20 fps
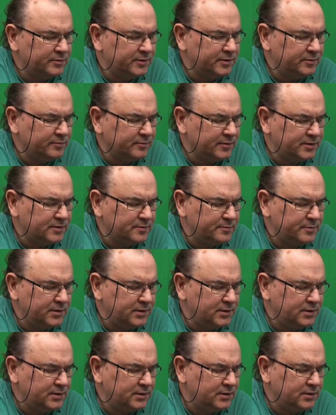Well, it must
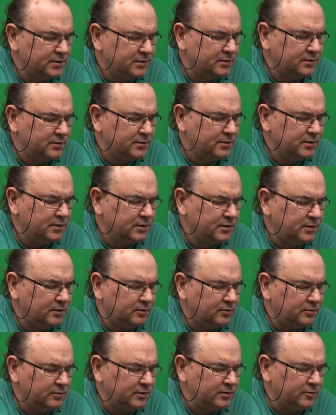be
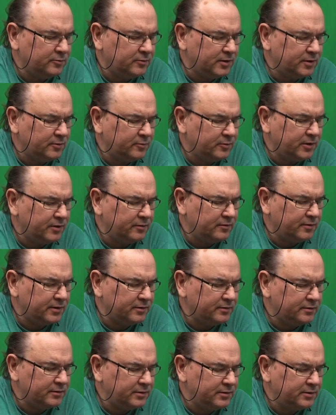only one way
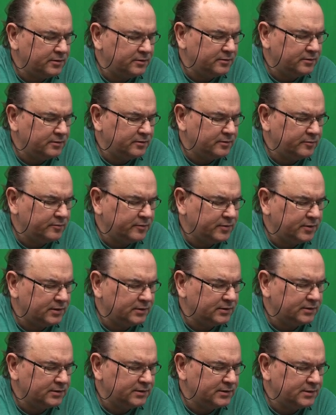around you can
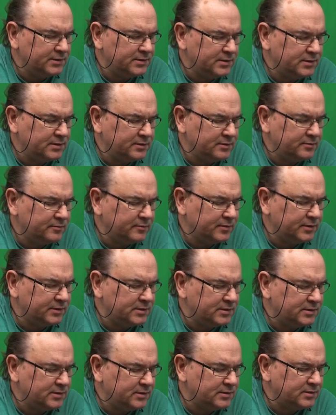plug these in, but
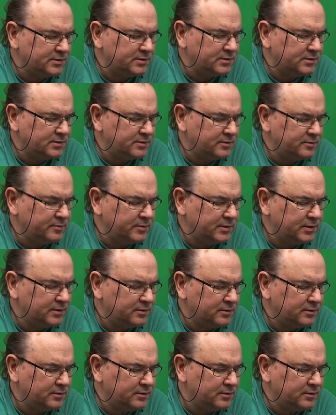this doesn't seem to be